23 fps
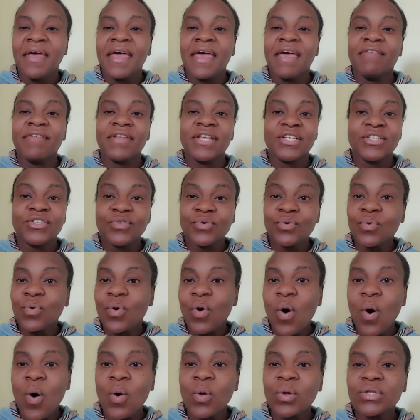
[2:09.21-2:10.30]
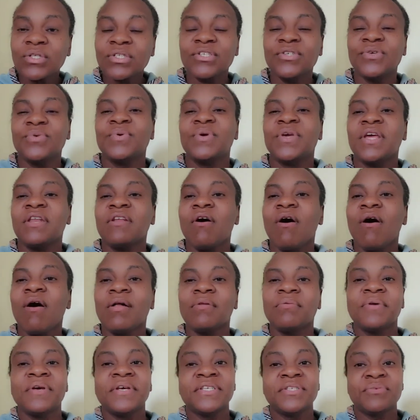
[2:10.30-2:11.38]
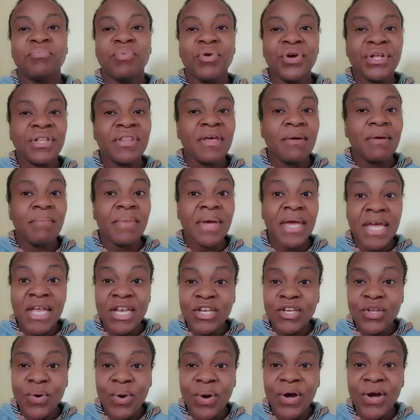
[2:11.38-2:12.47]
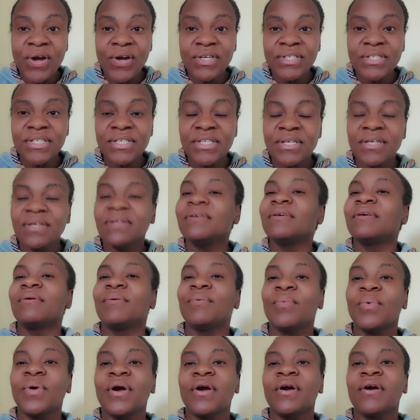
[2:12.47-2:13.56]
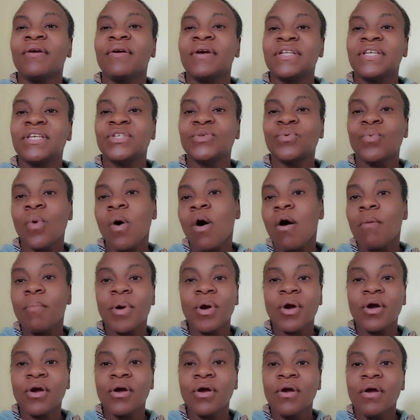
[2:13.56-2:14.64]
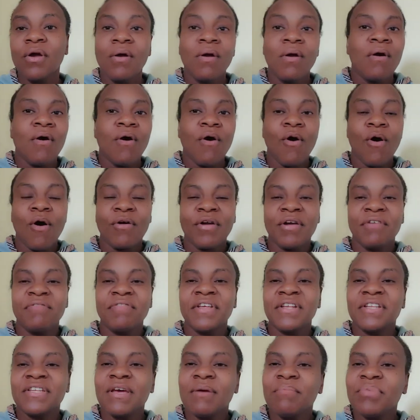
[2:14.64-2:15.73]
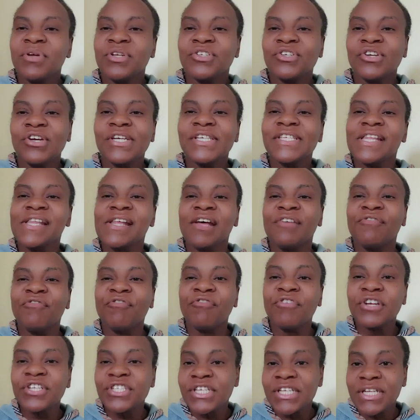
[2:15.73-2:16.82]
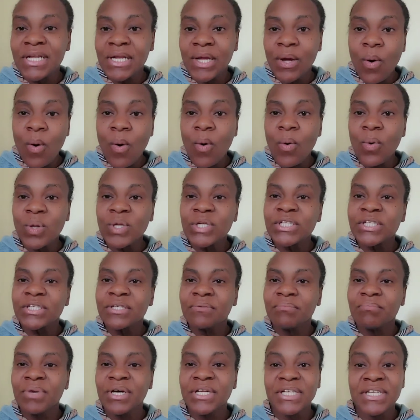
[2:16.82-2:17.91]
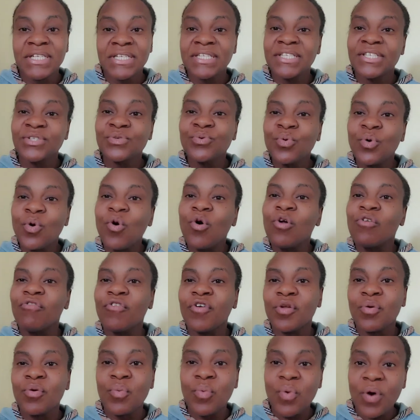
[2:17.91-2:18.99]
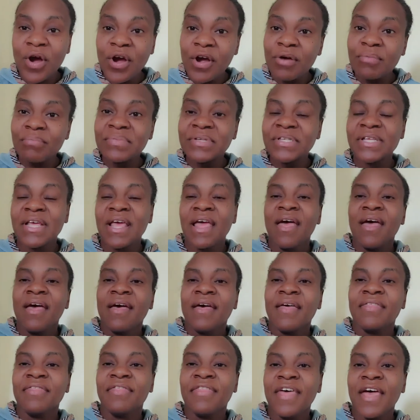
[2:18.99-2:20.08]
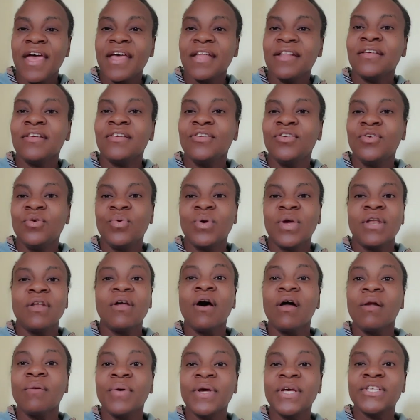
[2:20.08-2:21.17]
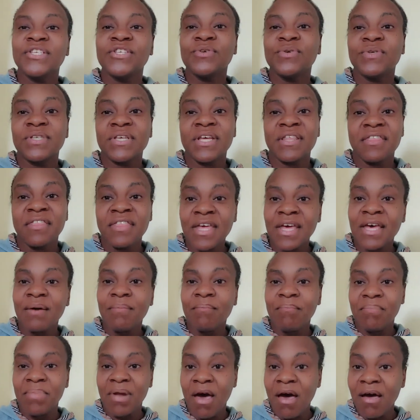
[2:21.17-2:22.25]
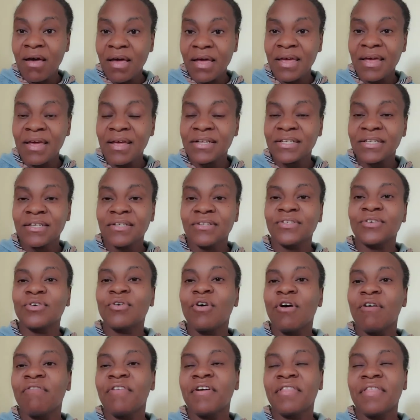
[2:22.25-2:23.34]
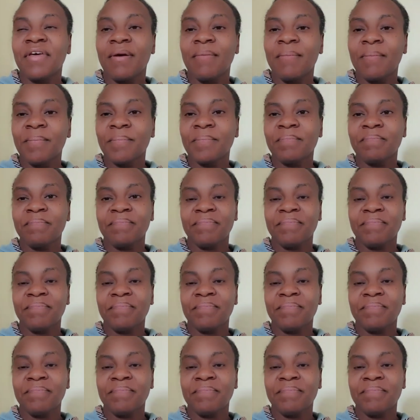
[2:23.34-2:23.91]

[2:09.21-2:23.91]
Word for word: If it is too cold, you can always bring them indoors where it is warmer. Or if the temperature is not frigidly cold, but it is too cold for the worms, then you can always use a thick blanket to cover them.